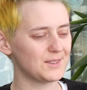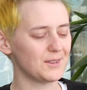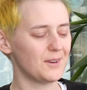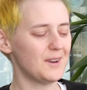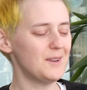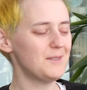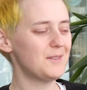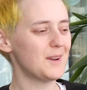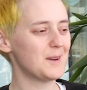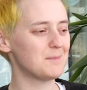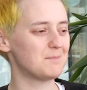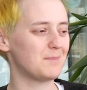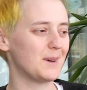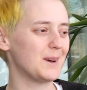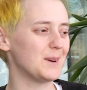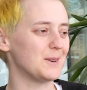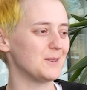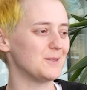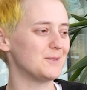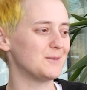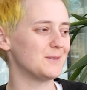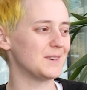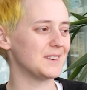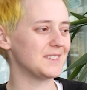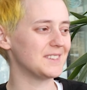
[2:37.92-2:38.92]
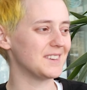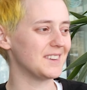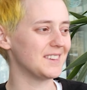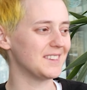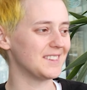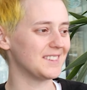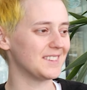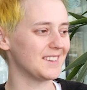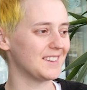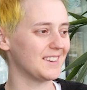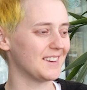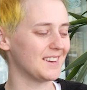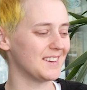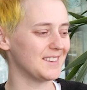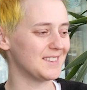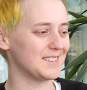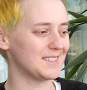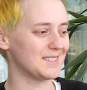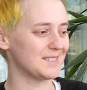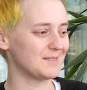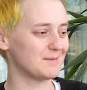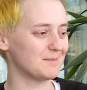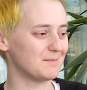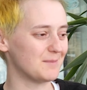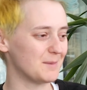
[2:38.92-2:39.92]
So I've had both, which is a
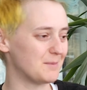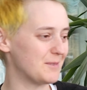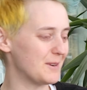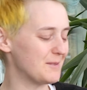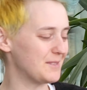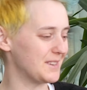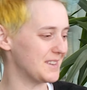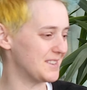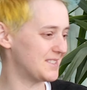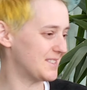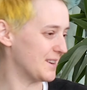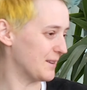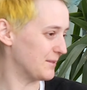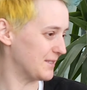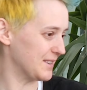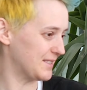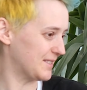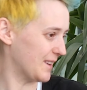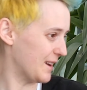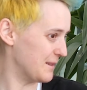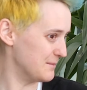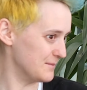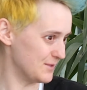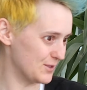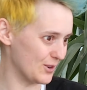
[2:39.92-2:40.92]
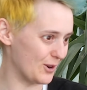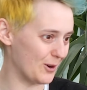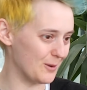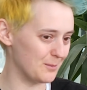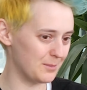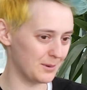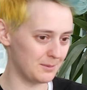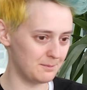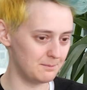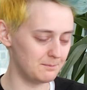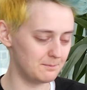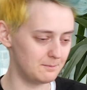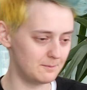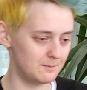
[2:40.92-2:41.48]
nice privilege to have the same job,